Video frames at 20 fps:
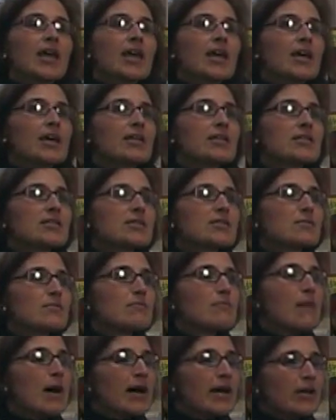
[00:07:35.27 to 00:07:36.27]
And
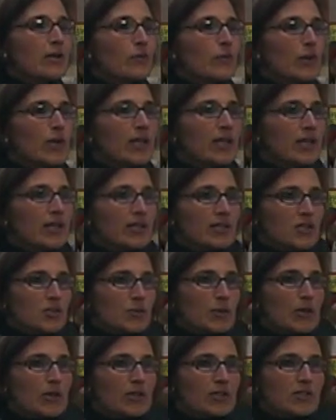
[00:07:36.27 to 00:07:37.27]
my reading
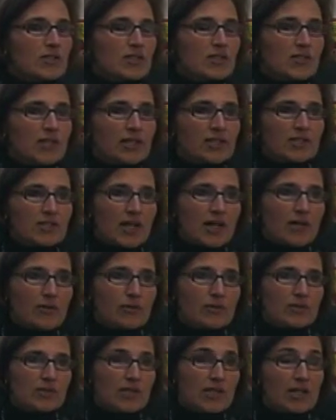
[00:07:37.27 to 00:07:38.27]
experiences as I
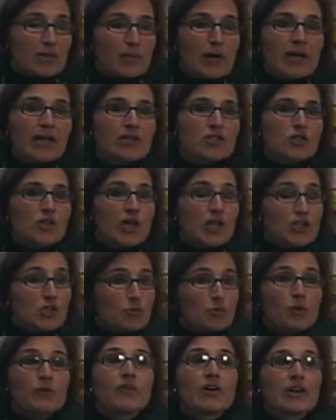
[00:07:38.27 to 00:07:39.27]
was getting my
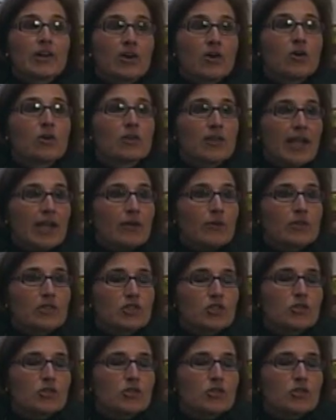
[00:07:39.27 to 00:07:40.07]
education were very whole language.